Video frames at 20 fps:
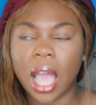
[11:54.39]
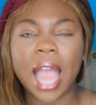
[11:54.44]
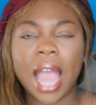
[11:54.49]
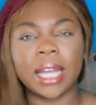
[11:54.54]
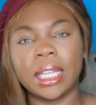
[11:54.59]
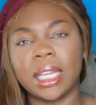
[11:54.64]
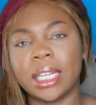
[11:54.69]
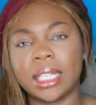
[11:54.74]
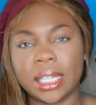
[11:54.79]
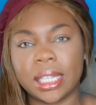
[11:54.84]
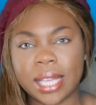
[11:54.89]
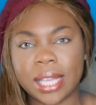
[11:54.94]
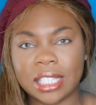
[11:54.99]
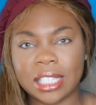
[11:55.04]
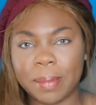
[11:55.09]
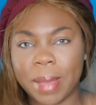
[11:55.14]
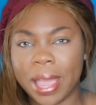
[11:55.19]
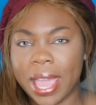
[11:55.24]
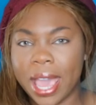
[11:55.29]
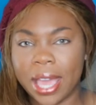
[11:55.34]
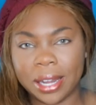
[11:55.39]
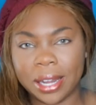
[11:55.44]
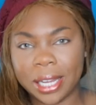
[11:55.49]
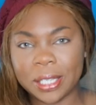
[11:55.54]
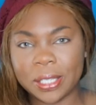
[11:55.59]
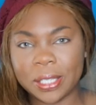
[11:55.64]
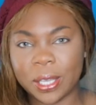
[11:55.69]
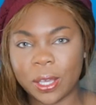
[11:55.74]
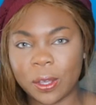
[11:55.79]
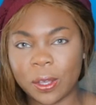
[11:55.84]
I needed to test my
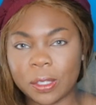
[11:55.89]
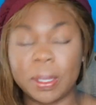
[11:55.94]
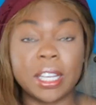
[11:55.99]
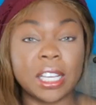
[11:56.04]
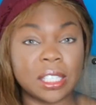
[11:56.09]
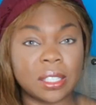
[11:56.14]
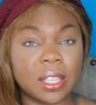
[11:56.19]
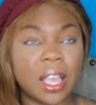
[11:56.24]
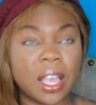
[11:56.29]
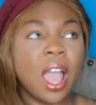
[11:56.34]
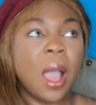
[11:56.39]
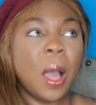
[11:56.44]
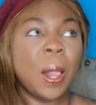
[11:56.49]
editing skills because